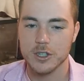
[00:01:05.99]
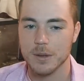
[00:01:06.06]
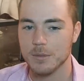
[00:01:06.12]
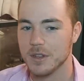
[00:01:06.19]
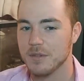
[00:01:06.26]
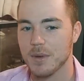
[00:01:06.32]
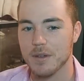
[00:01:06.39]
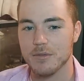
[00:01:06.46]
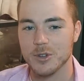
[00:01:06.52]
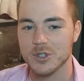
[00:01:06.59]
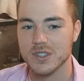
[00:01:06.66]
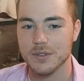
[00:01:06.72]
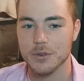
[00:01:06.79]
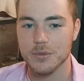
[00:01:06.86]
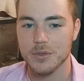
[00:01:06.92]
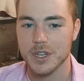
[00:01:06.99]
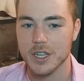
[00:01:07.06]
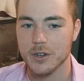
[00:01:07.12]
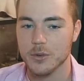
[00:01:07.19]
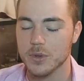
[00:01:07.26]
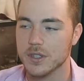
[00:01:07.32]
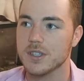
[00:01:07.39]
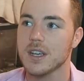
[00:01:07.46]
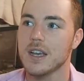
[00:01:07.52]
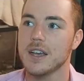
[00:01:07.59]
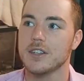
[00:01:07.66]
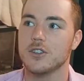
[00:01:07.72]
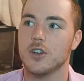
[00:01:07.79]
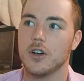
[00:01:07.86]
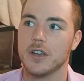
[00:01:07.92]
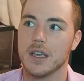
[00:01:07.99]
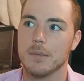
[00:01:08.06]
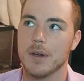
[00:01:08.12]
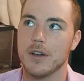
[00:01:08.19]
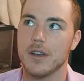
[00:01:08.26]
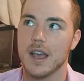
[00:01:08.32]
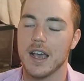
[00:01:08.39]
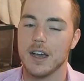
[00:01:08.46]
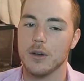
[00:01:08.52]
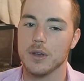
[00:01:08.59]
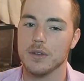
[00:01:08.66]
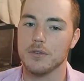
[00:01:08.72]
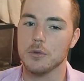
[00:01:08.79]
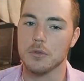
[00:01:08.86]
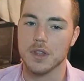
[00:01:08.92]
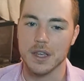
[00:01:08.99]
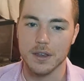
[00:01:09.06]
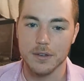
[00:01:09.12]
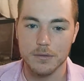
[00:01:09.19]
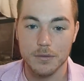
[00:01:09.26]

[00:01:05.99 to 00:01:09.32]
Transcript: I believe my first ever video was talking about how if you think